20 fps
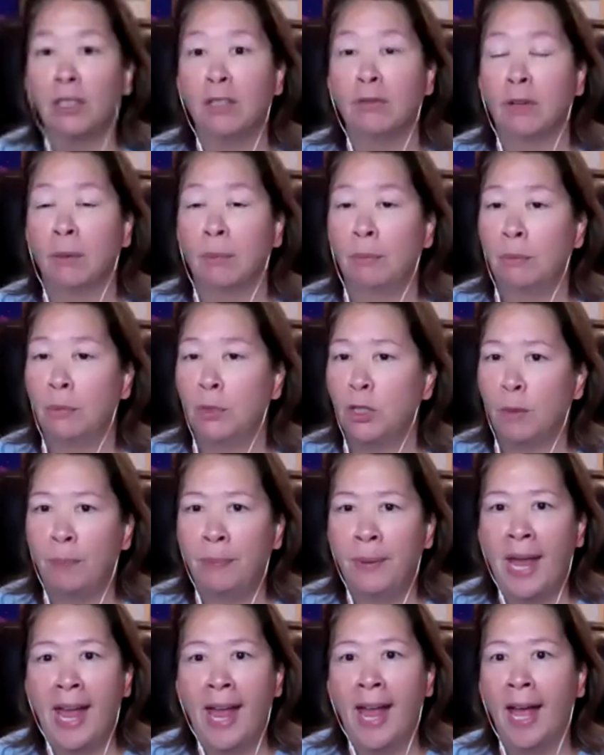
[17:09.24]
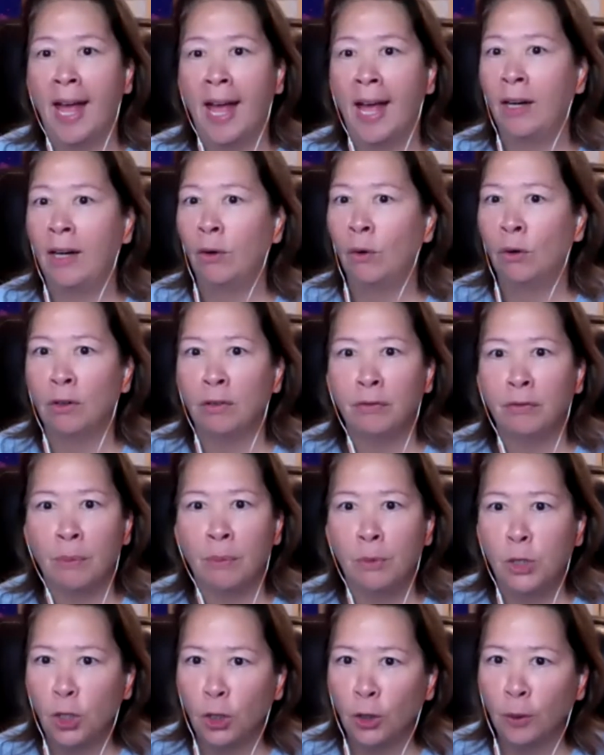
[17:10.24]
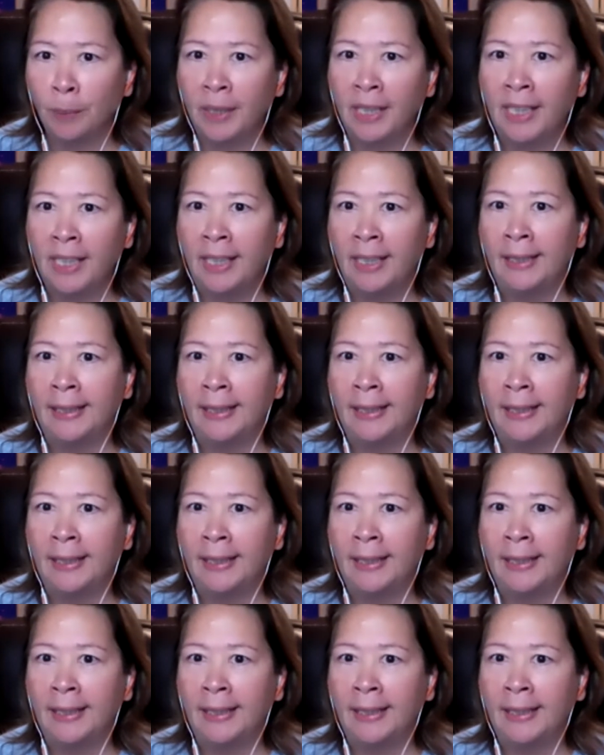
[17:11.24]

from yeah. Japan or from Germany.